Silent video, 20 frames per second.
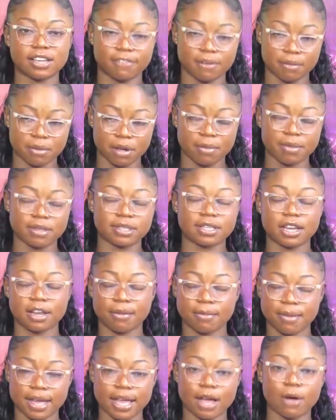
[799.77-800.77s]
fama me se
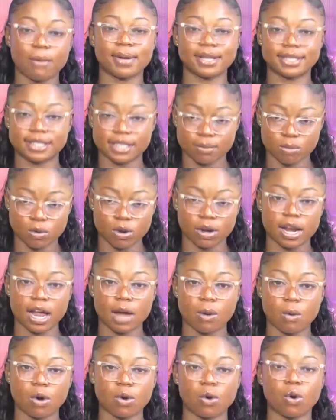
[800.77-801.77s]
rebe ya on patem on
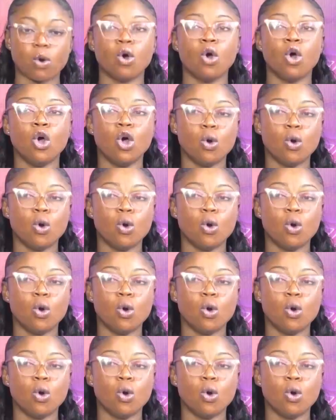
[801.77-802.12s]
na wono